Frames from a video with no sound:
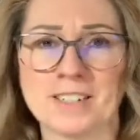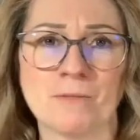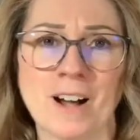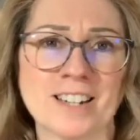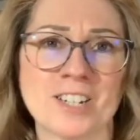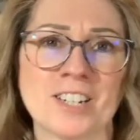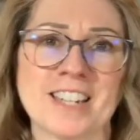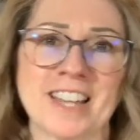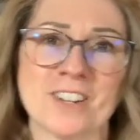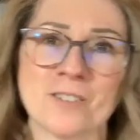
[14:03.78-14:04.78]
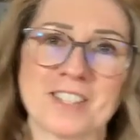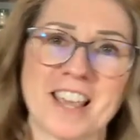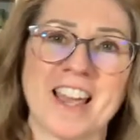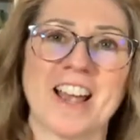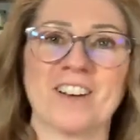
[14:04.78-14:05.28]
why did she take notes
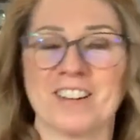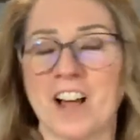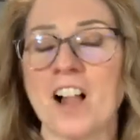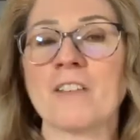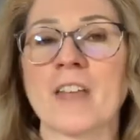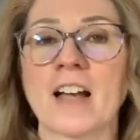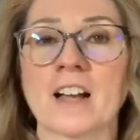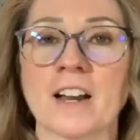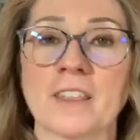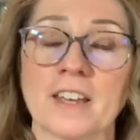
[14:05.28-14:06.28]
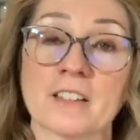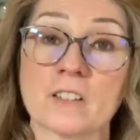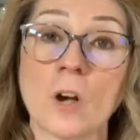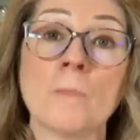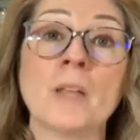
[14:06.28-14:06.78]
there and all of that kind of thing.
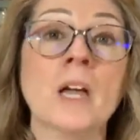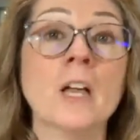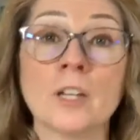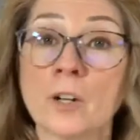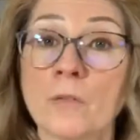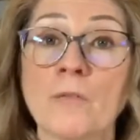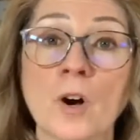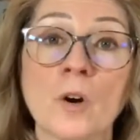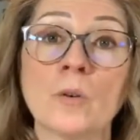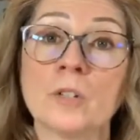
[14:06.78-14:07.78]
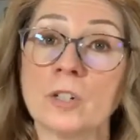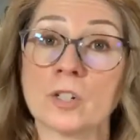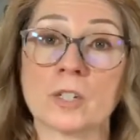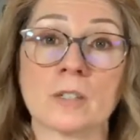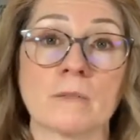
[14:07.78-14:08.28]
So, phone,
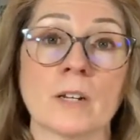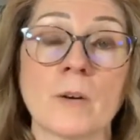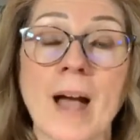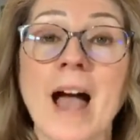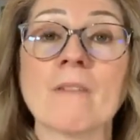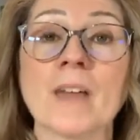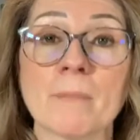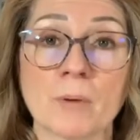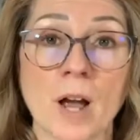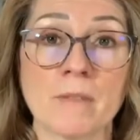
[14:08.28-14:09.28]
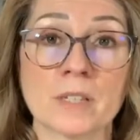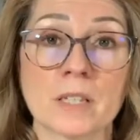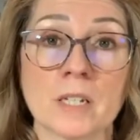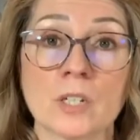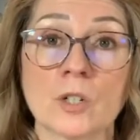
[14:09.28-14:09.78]
you have that
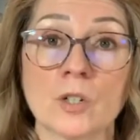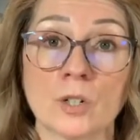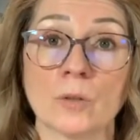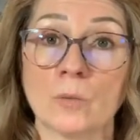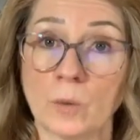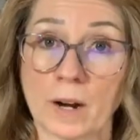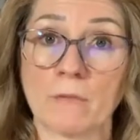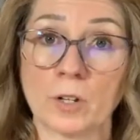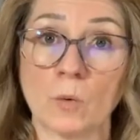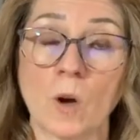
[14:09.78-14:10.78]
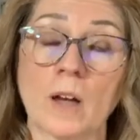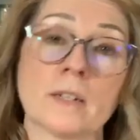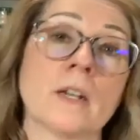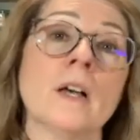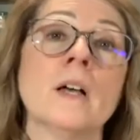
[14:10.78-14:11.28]
privacy to do whatever you
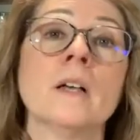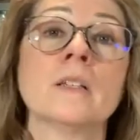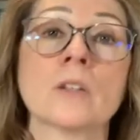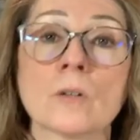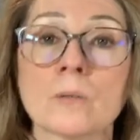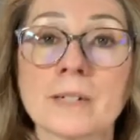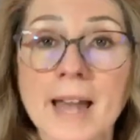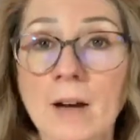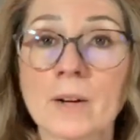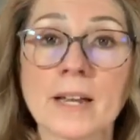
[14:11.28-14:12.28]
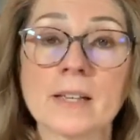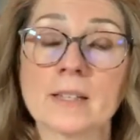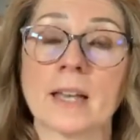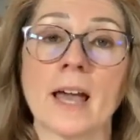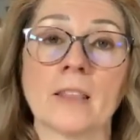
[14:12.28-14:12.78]
want. So
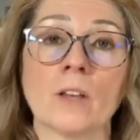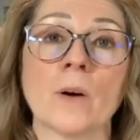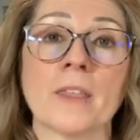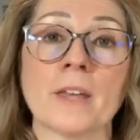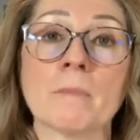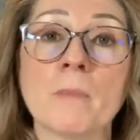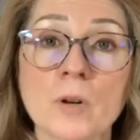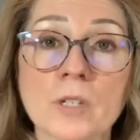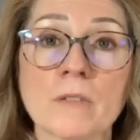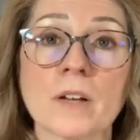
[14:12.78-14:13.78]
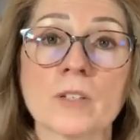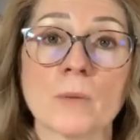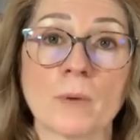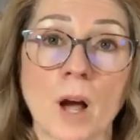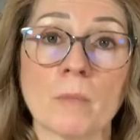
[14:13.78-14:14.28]
nowadays, again, though, I think most of us
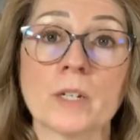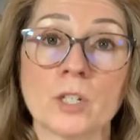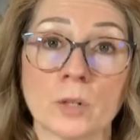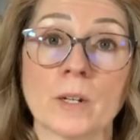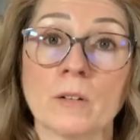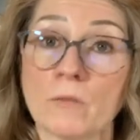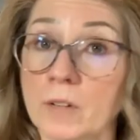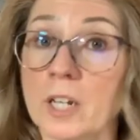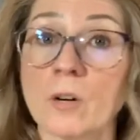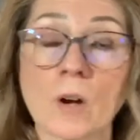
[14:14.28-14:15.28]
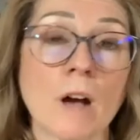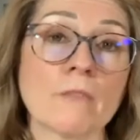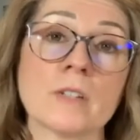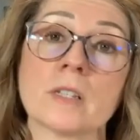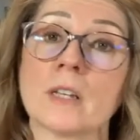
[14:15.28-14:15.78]
are probably doing video
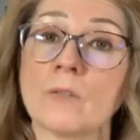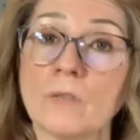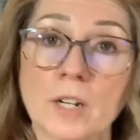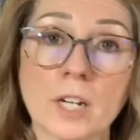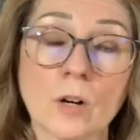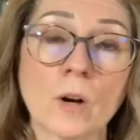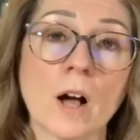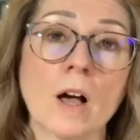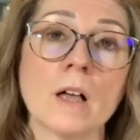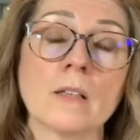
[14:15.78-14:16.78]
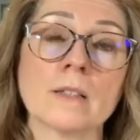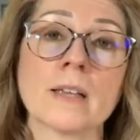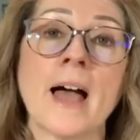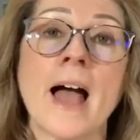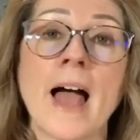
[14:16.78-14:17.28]
conferencing, video
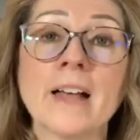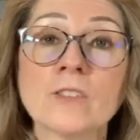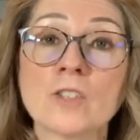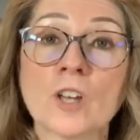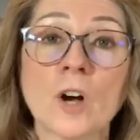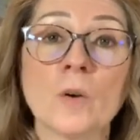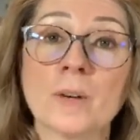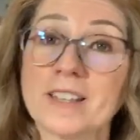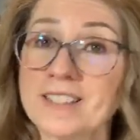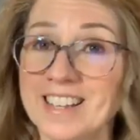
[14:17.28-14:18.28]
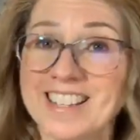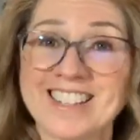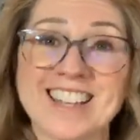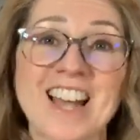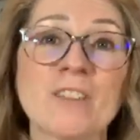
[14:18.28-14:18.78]
calls. And so
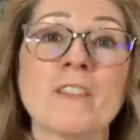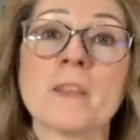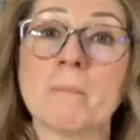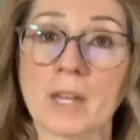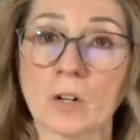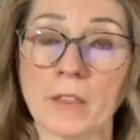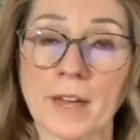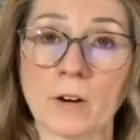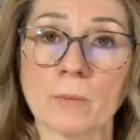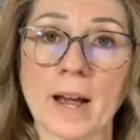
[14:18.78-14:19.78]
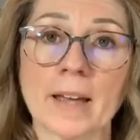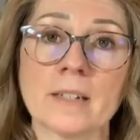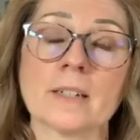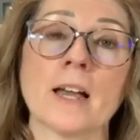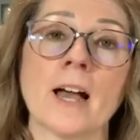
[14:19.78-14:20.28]
it's kind of in the middle there,
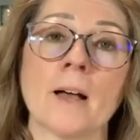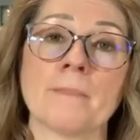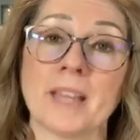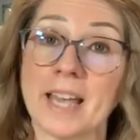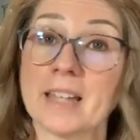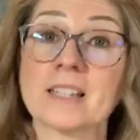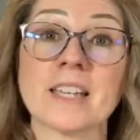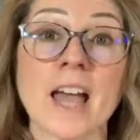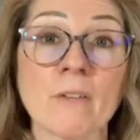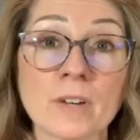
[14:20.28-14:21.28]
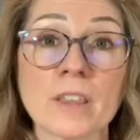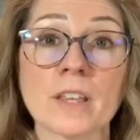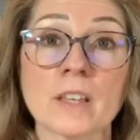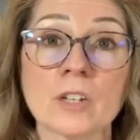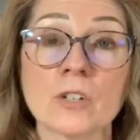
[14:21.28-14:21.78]
right? They can't see
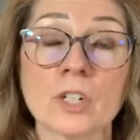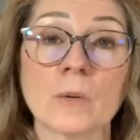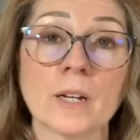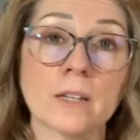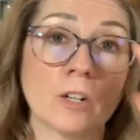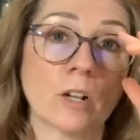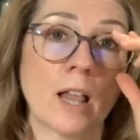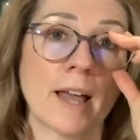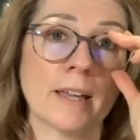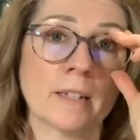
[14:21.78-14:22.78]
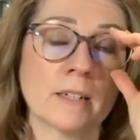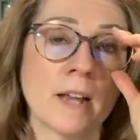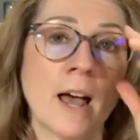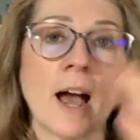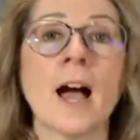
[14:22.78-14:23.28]
everything that you're doing, your client.
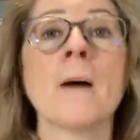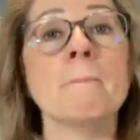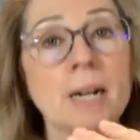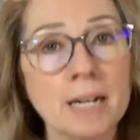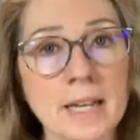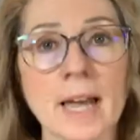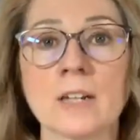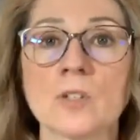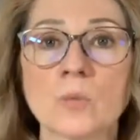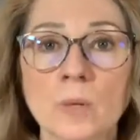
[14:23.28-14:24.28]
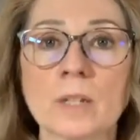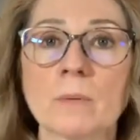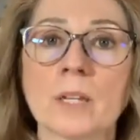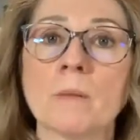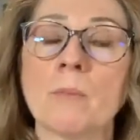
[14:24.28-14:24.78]
But again, it's really,
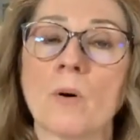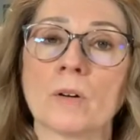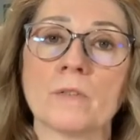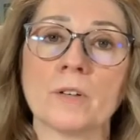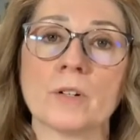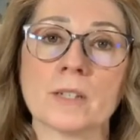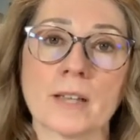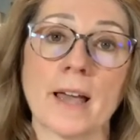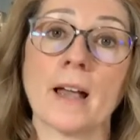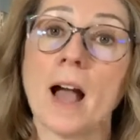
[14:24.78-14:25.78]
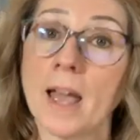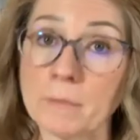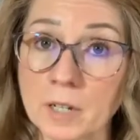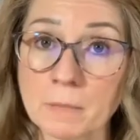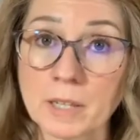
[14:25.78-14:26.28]
really important for you to say, I
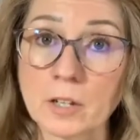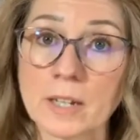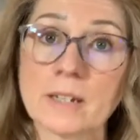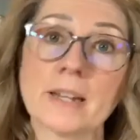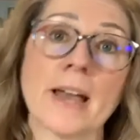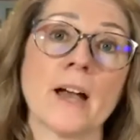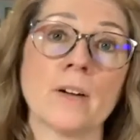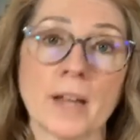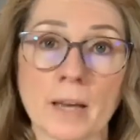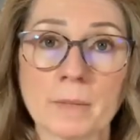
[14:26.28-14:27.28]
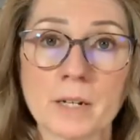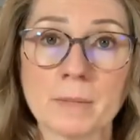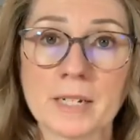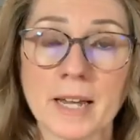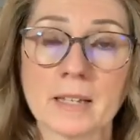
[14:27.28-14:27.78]
am going to be looking down. I am going to
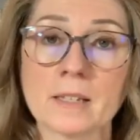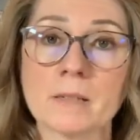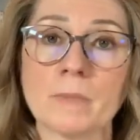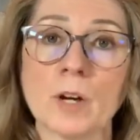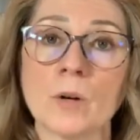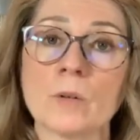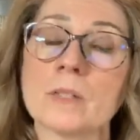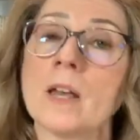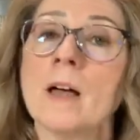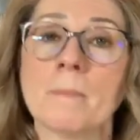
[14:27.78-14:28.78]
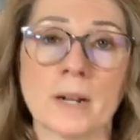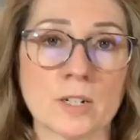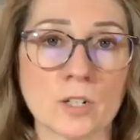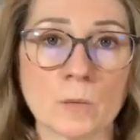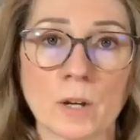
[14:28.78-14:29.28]
be taking some notes, but
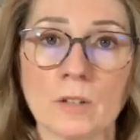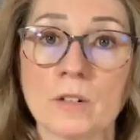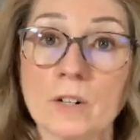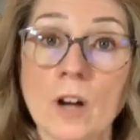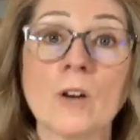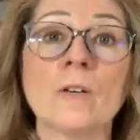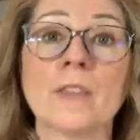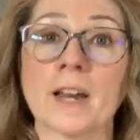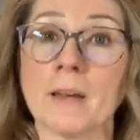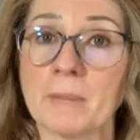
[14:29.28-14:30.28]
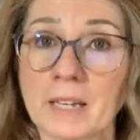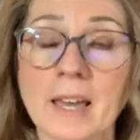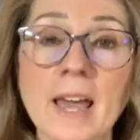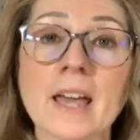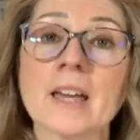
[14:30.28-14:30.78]
I just want you to know that I'm
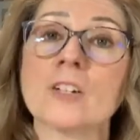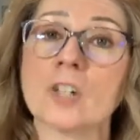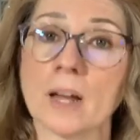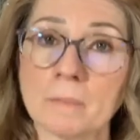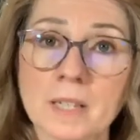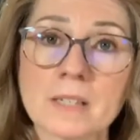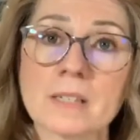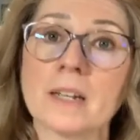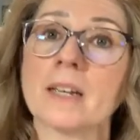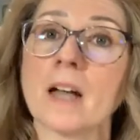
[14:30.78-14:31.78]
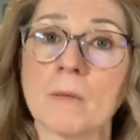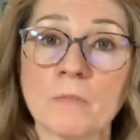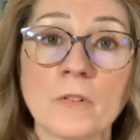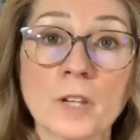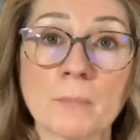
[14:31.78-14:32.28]
engaged, I'm listening,
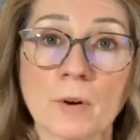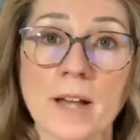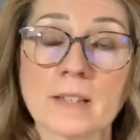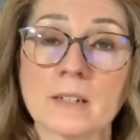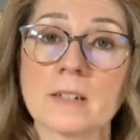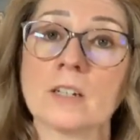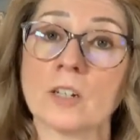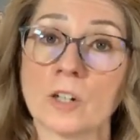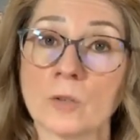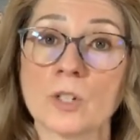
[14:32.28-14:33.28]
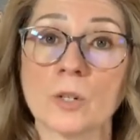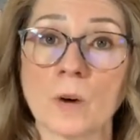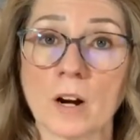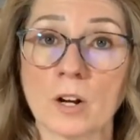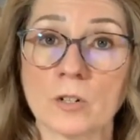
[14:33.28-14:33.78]
I'm fully present, to
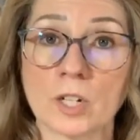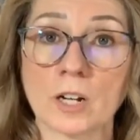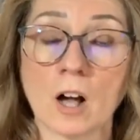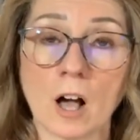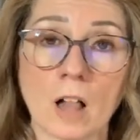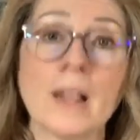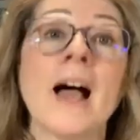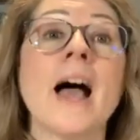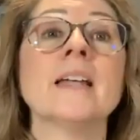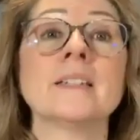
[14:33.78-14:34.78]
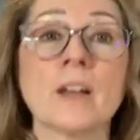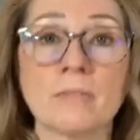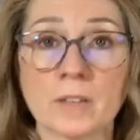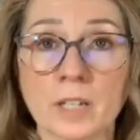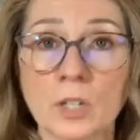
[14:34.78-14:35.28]
our coaching call. And
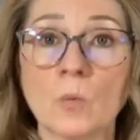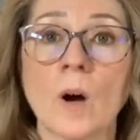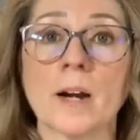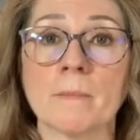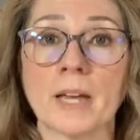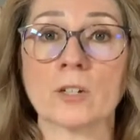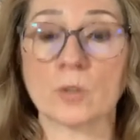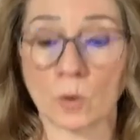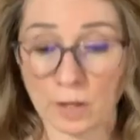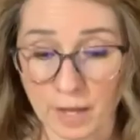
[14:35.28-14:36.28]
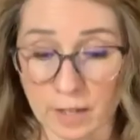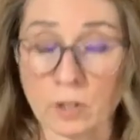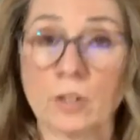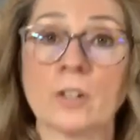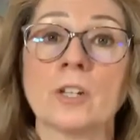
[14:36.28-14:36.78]
definitely you want to make sure that
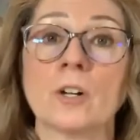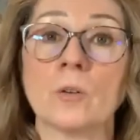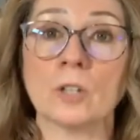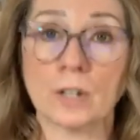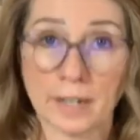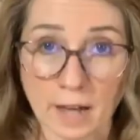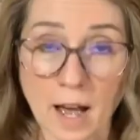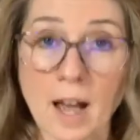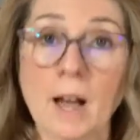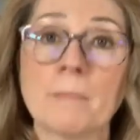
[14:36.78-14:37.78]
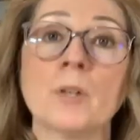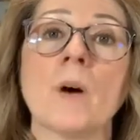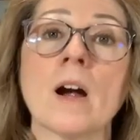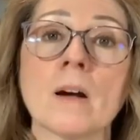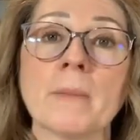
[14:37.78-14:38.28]
you're, looking up, you
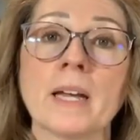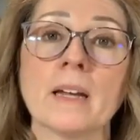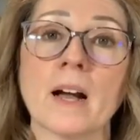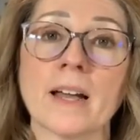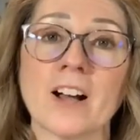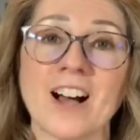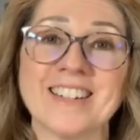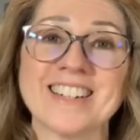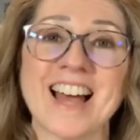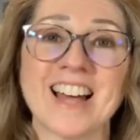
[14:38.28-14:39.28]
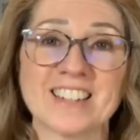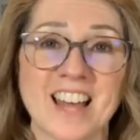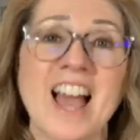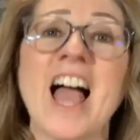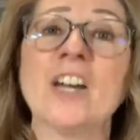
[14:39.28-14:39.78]
are making eye contact,
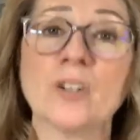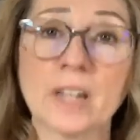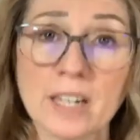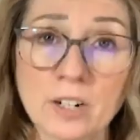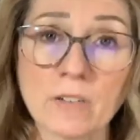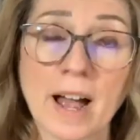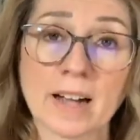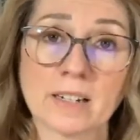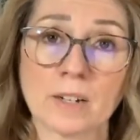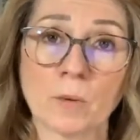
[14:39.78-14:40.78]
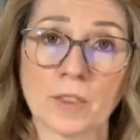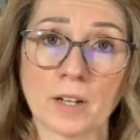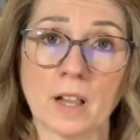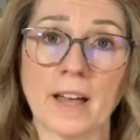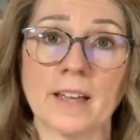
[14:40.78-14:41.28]
and you're interacting with the
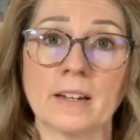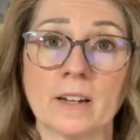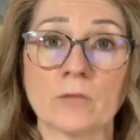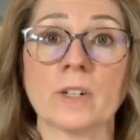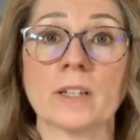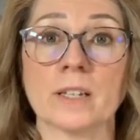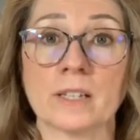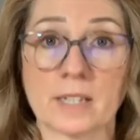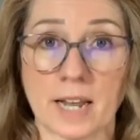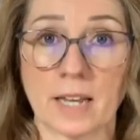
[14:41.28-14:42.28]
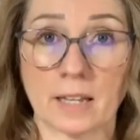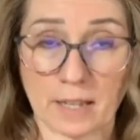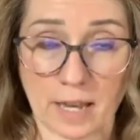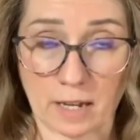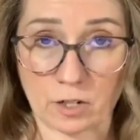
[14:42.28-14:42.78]
client and really staying
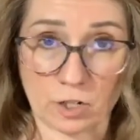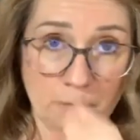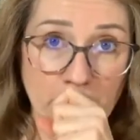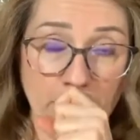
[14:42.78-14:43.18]
engaged,